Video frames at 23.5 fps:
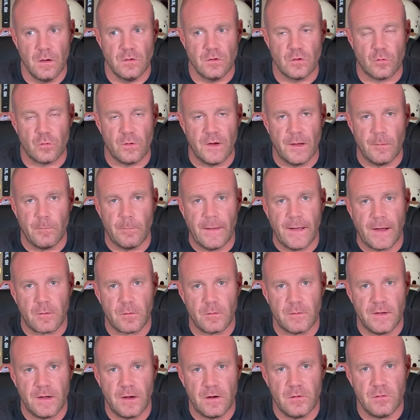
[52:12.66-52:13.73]
create micro
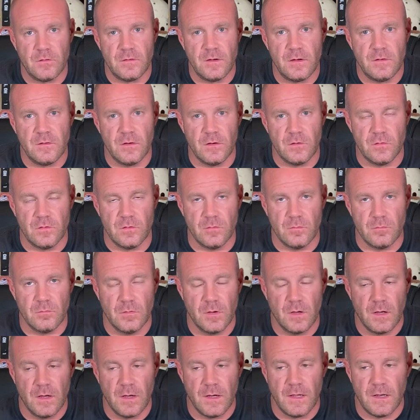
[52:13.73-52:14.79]
tears in the tissue.
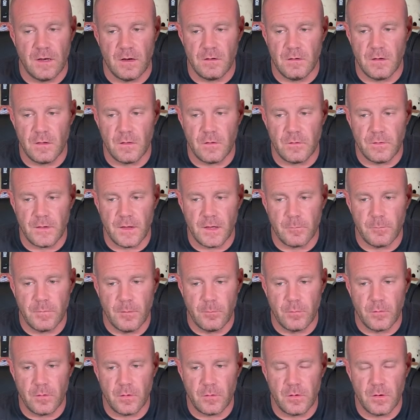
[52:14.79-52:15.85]
And another thing
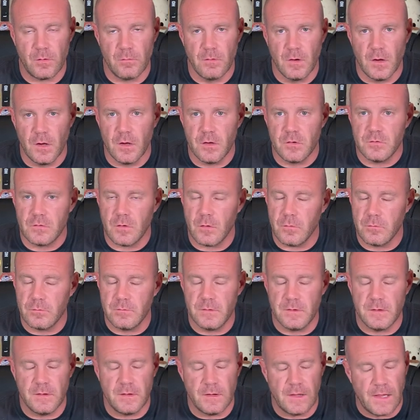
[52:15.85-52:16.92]
people don't know, don't
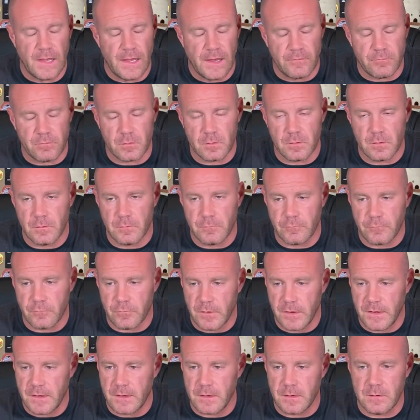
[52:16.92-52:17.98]
ever
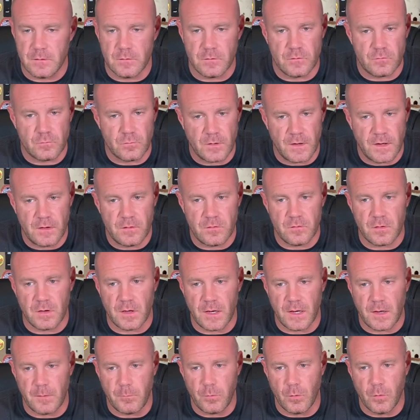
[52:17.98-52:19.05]
freaking stretch
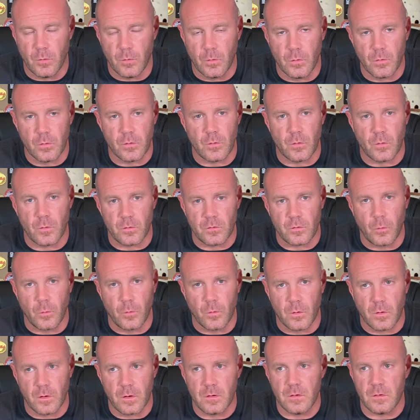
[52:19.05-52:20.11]
a pulled or
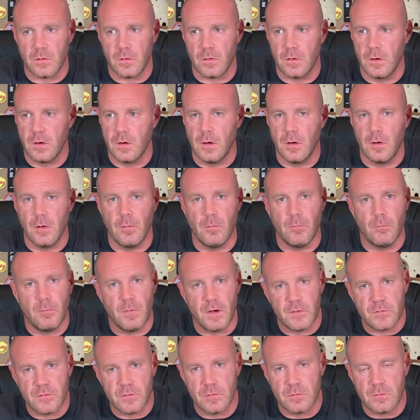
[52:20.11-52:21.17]
torn
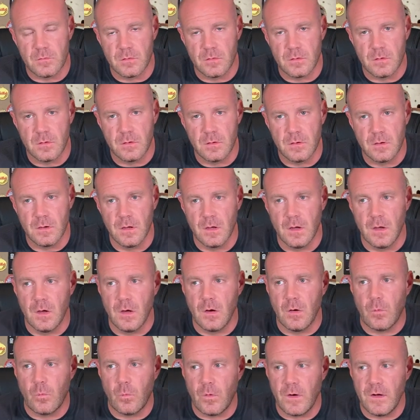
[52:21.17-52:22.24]
muscle.
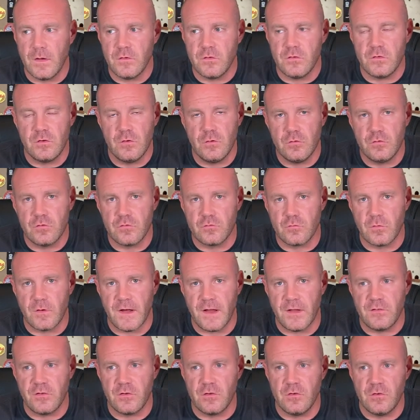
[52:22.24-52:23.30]
Once you
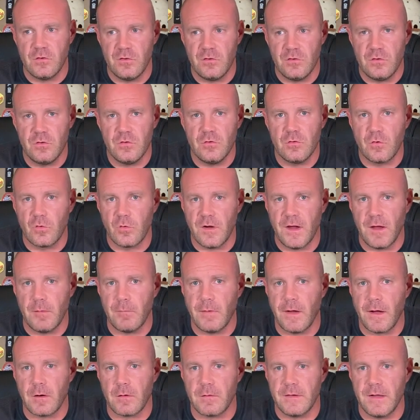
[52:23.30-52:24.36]
stretch, you do create
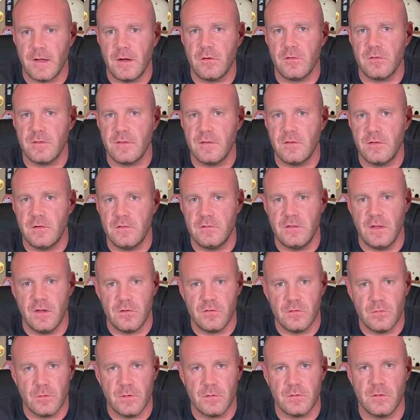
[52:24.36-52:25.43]
micro tears in the
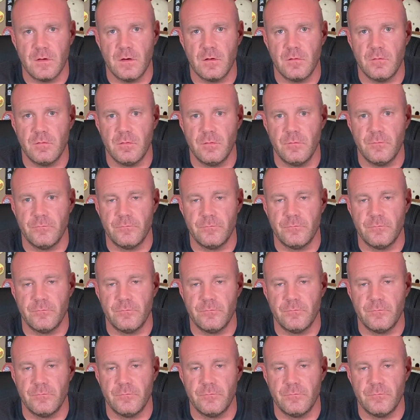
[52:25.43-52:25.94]
tissue itself.